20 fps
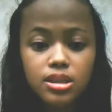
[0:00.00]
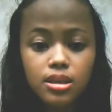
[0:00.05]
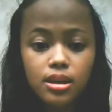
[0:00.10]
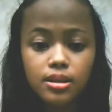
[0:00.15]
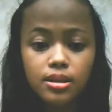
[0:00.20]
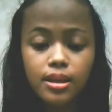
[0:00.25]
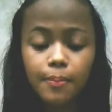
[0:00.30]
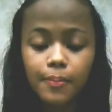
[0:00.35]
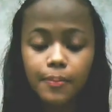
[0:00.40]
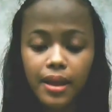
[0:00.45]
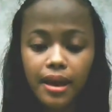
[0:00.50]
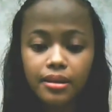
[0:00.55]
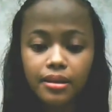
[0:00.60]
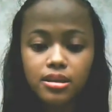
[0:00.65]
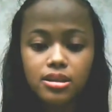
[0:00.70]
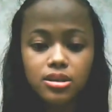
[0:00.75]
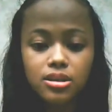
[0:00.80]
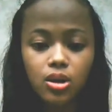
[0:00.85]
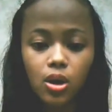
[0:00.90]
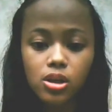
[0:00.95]
The plan
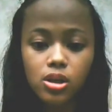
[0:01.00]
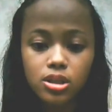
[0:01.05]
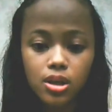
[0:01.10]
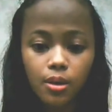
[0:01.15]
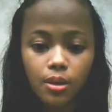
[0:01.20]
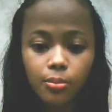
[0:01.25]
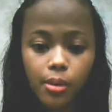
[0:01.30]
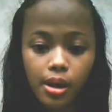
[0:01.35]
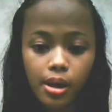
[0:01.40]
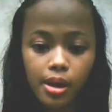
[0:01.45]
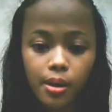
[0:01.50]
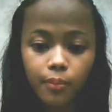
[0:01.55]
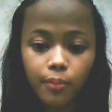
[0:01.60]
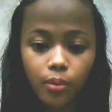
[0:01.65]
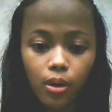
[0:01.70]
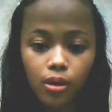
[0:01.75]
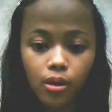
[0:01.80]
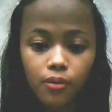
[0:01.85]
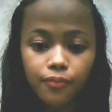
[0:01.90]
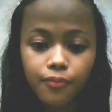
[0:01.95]
is also
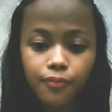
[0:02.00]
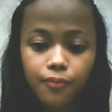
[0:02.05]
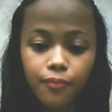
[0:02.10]
available